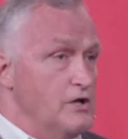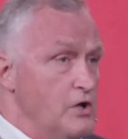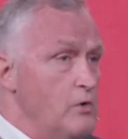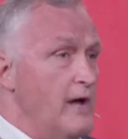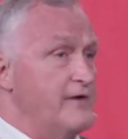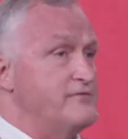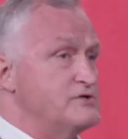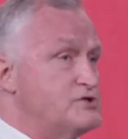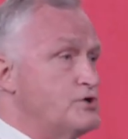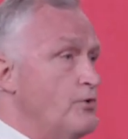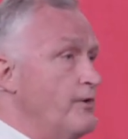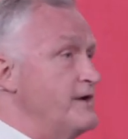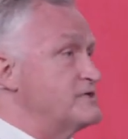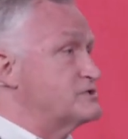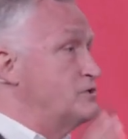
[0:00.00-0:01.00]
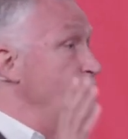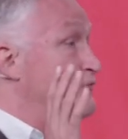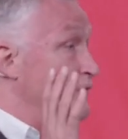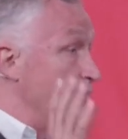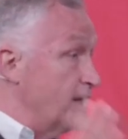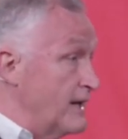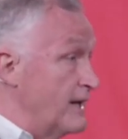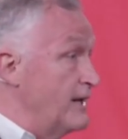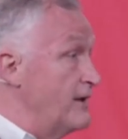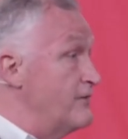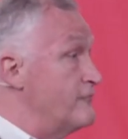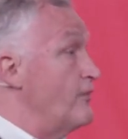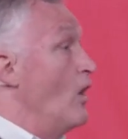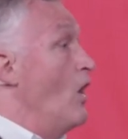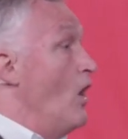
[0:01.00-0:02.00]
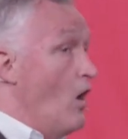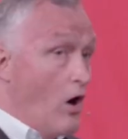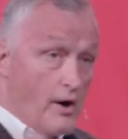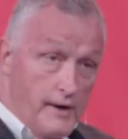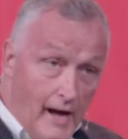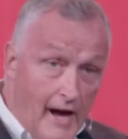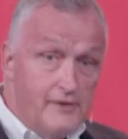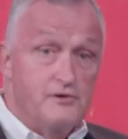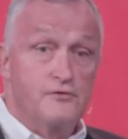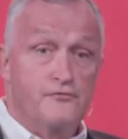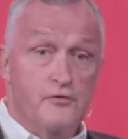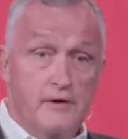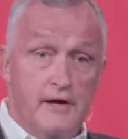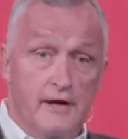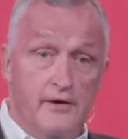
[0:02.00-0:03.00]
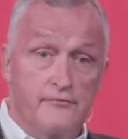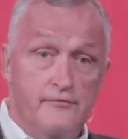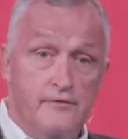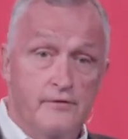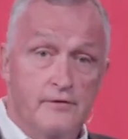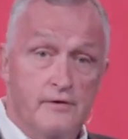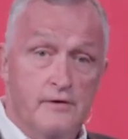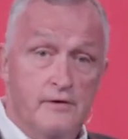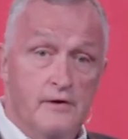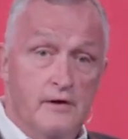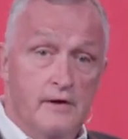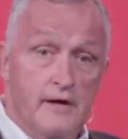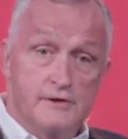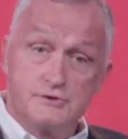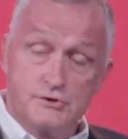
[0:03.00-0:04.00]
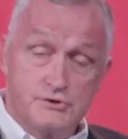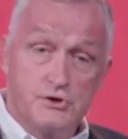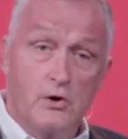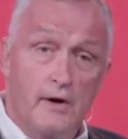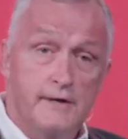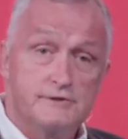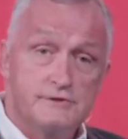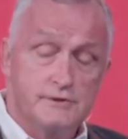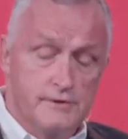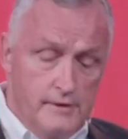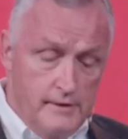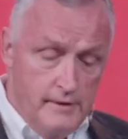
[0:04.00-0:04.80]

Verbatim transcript: you have a choice to forgive or not to forgive. It's your choice.